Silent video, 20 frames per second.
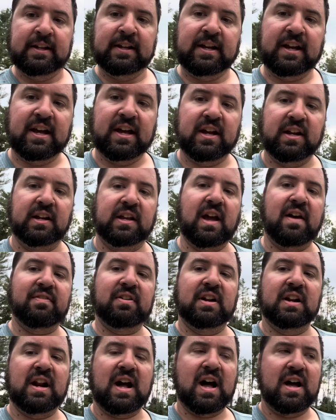and Kevin
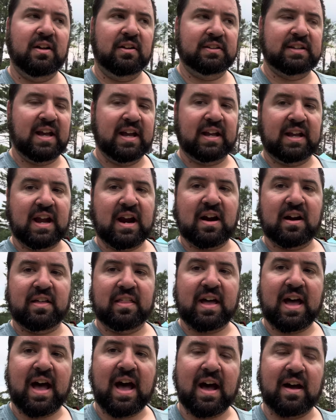and I will take care of
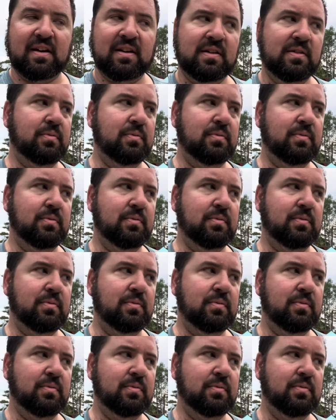that.